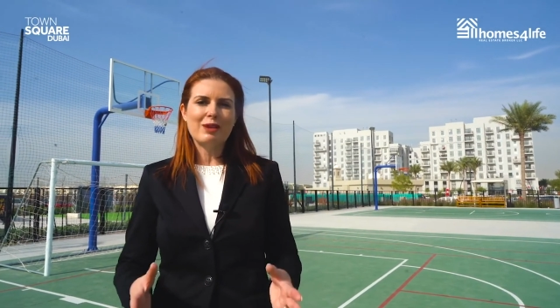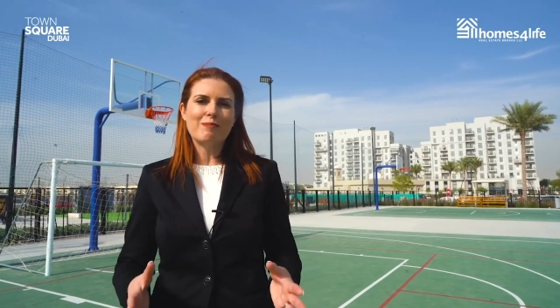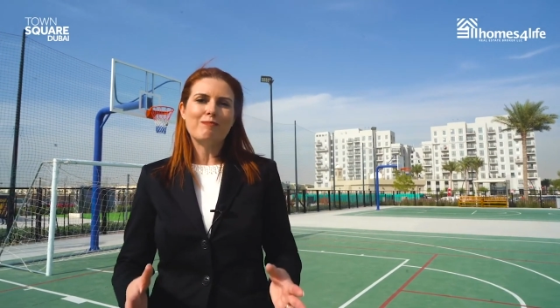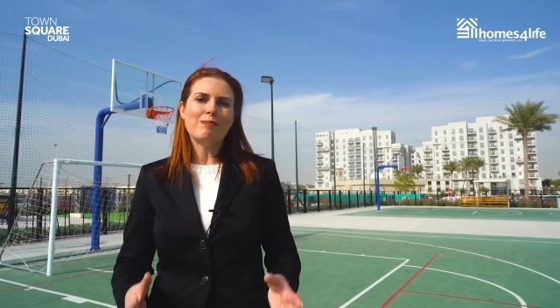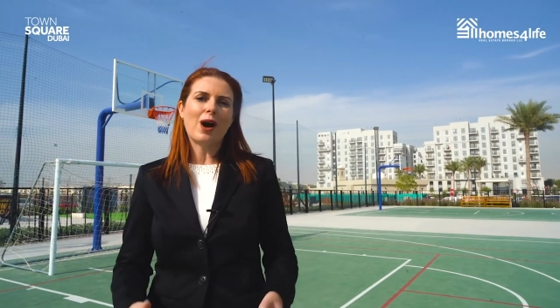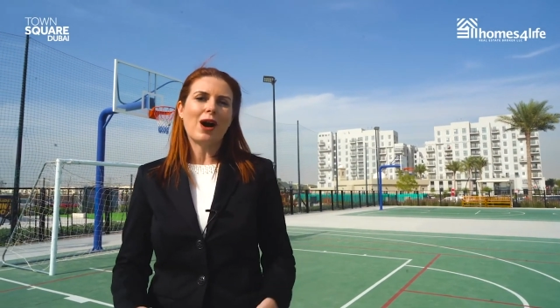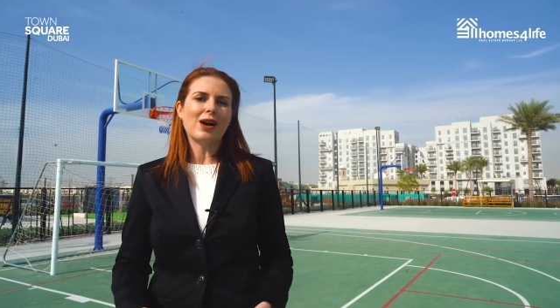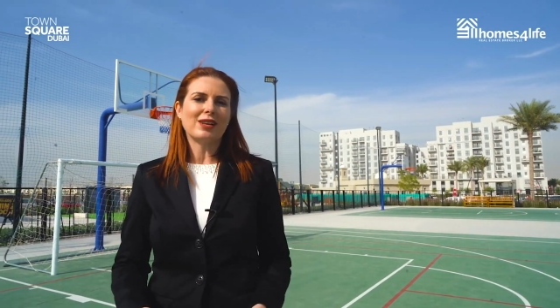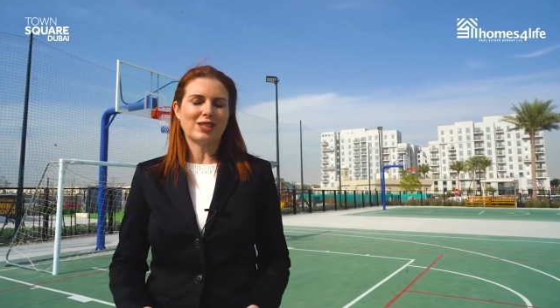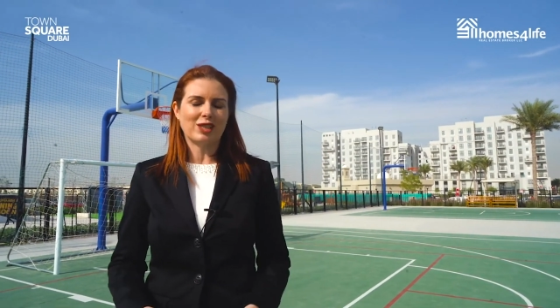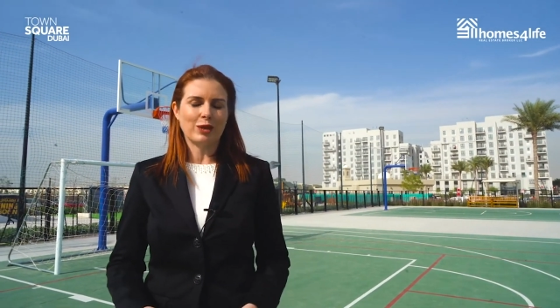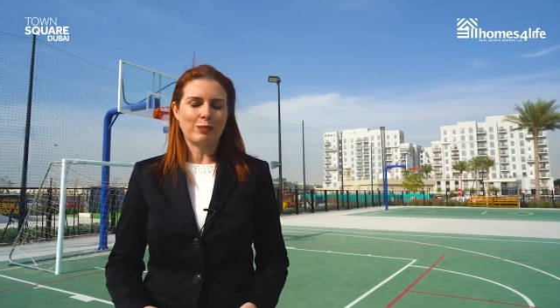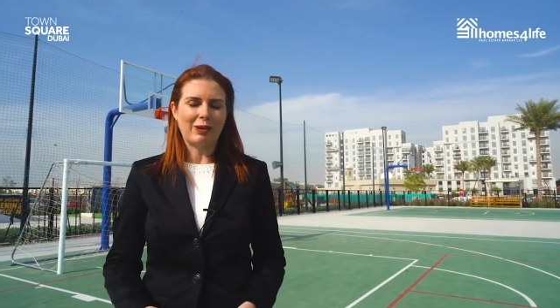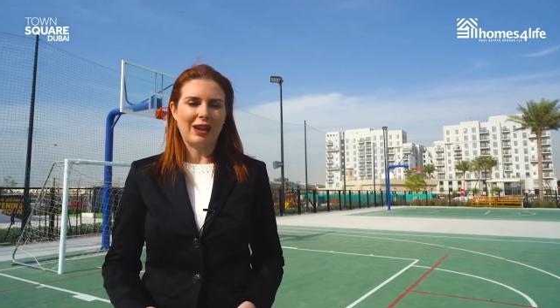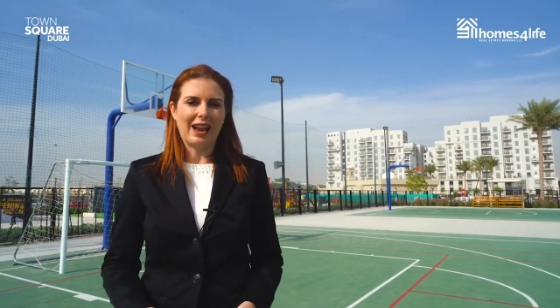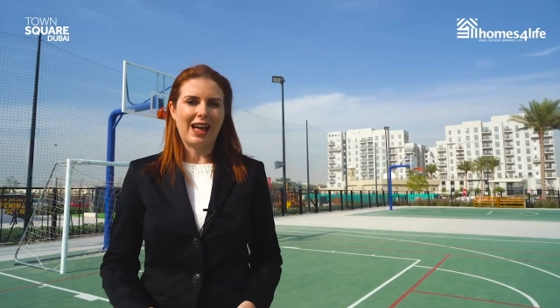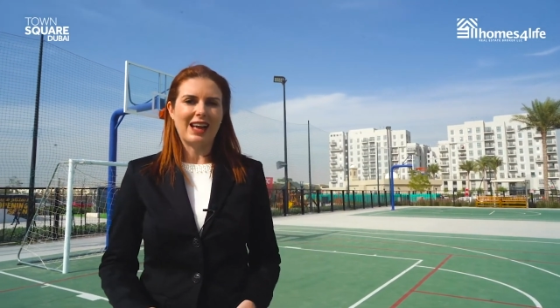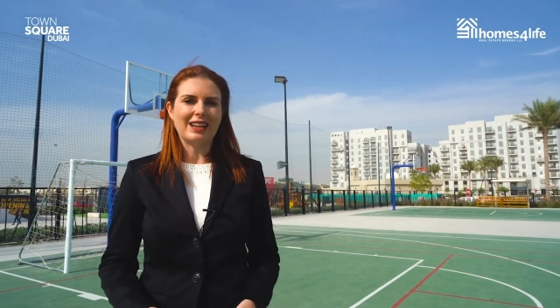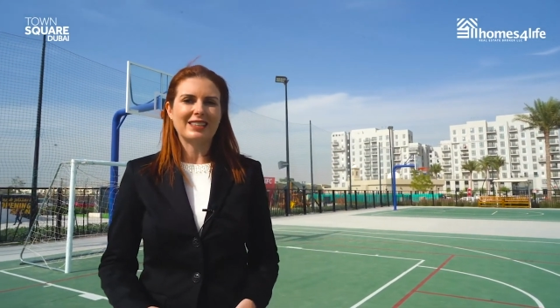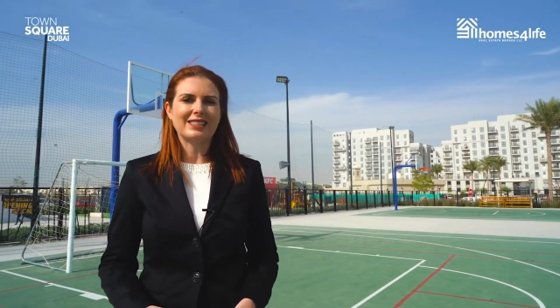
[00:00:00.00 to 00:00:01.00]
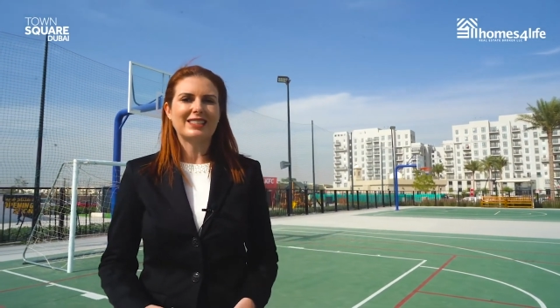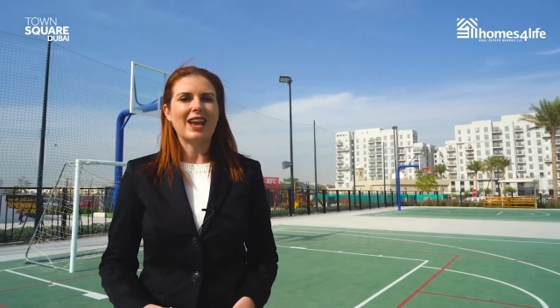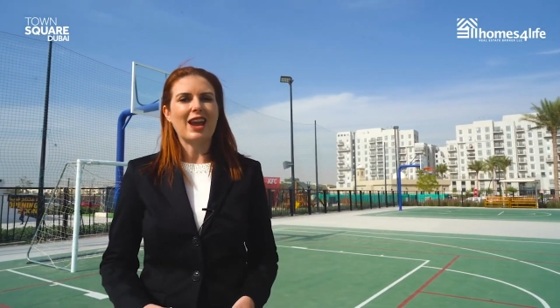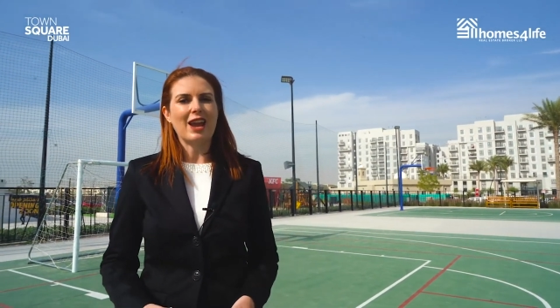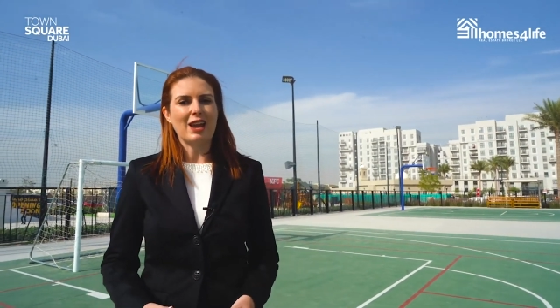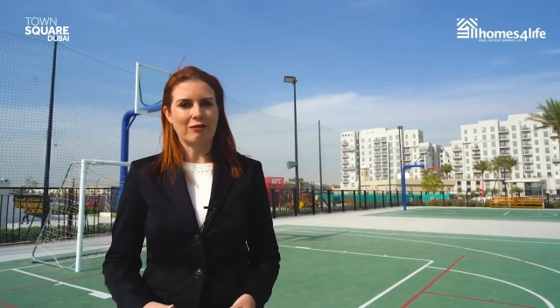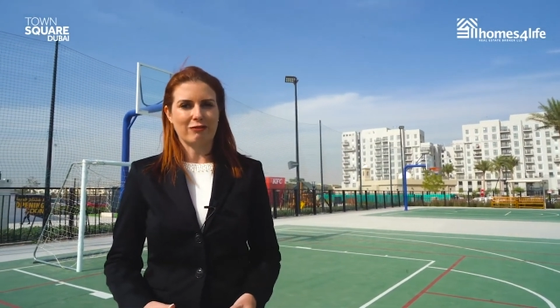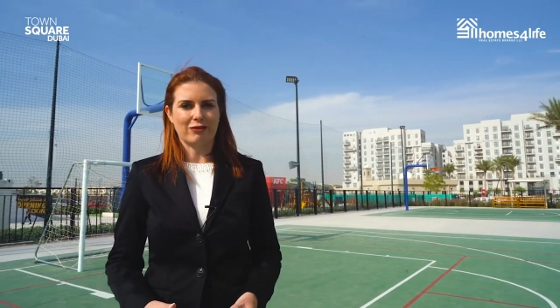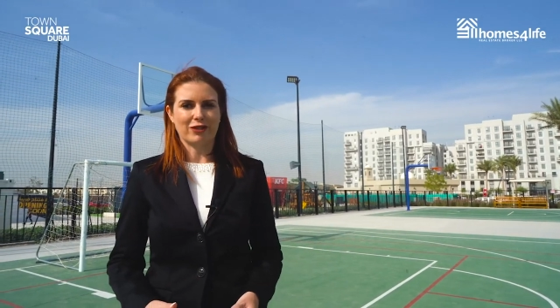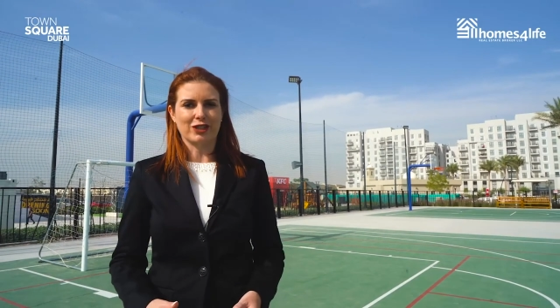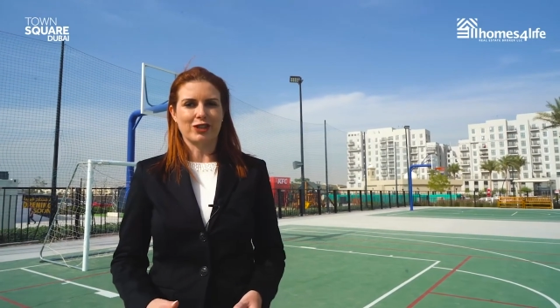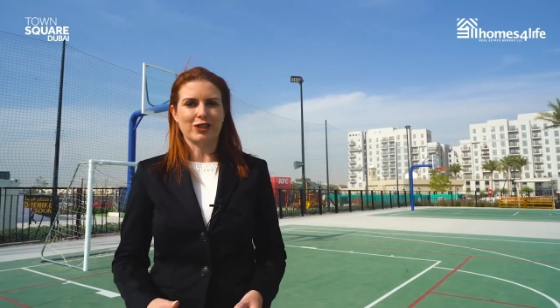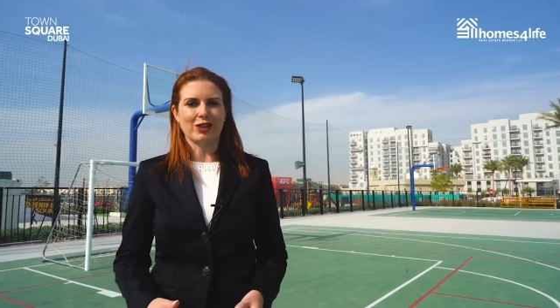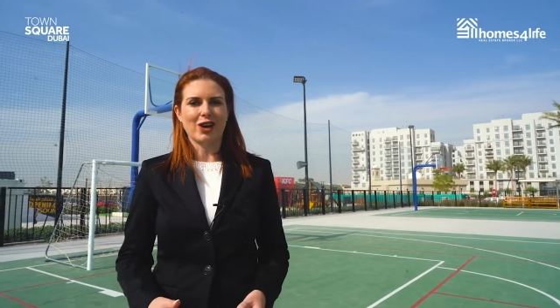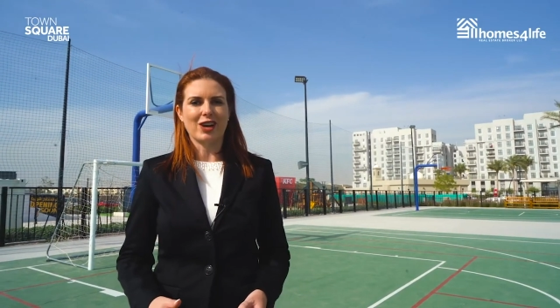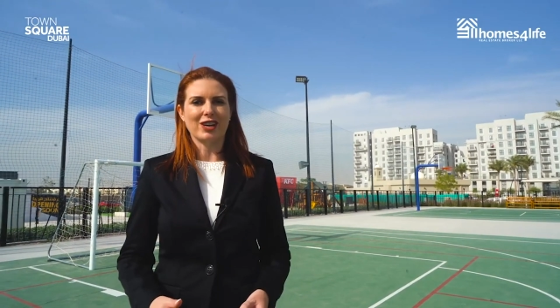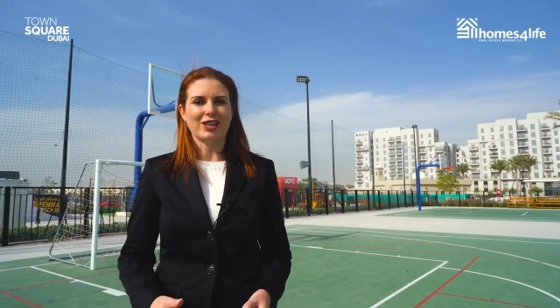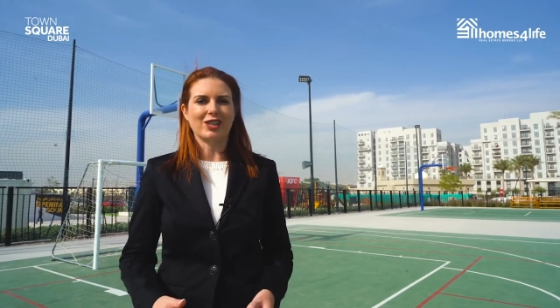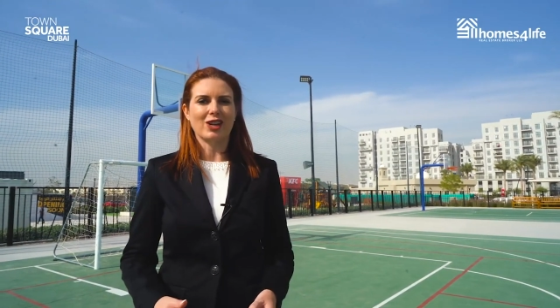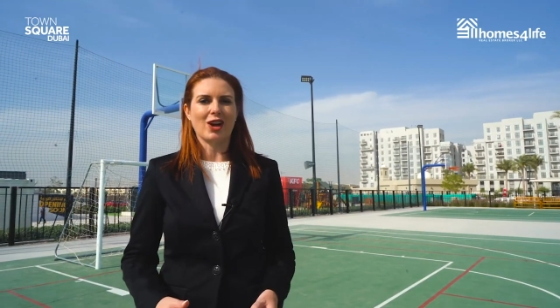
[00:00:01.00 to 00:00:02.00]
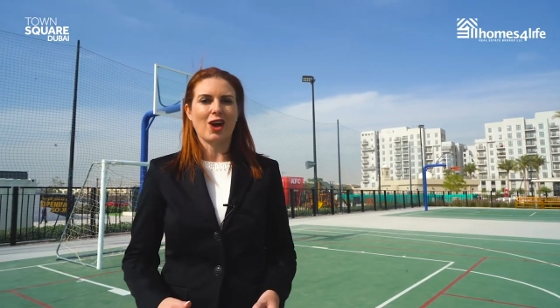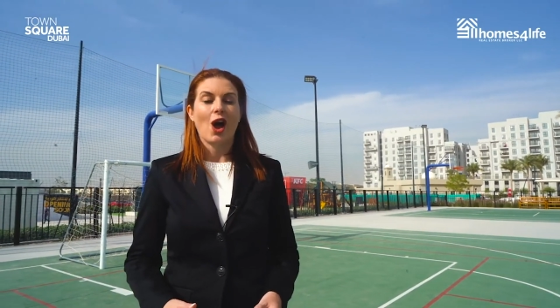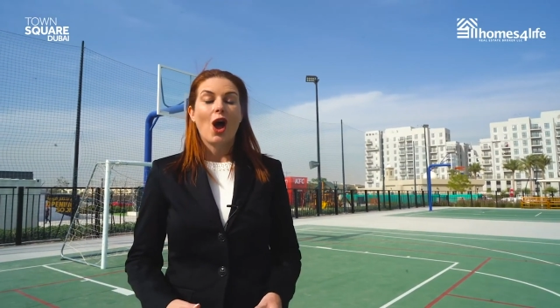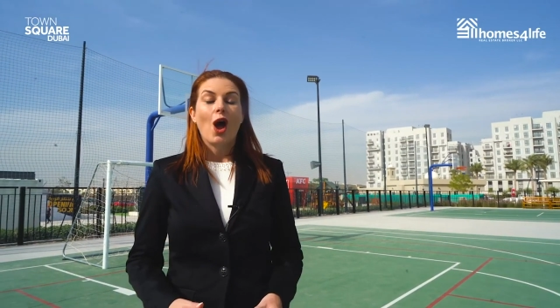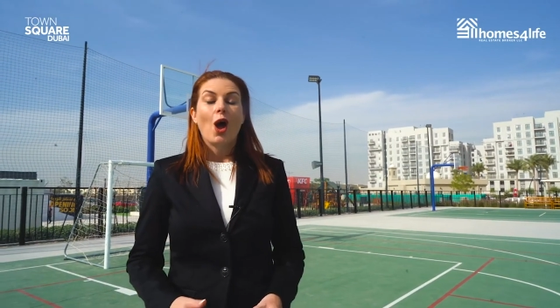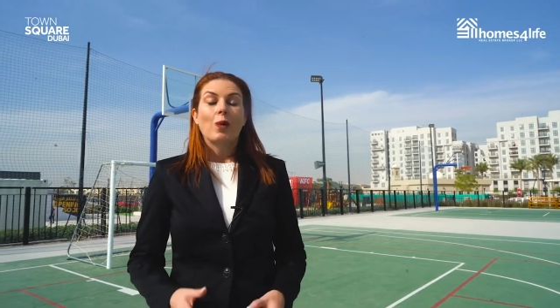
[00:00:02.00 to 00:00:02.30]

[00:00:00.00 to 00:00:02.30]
master-planned infrastructure,